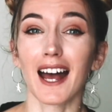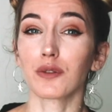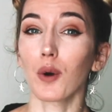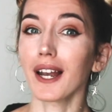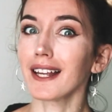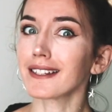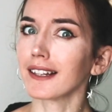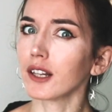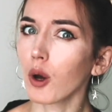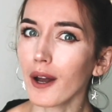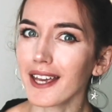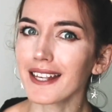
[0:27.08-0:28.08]
as well as
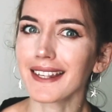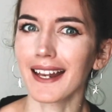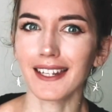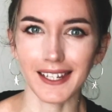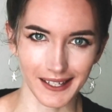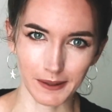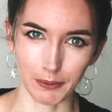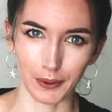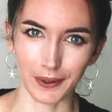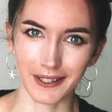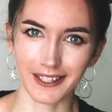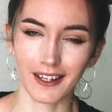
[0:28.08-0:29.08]
lawyers and
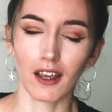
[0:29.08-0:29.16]
esports.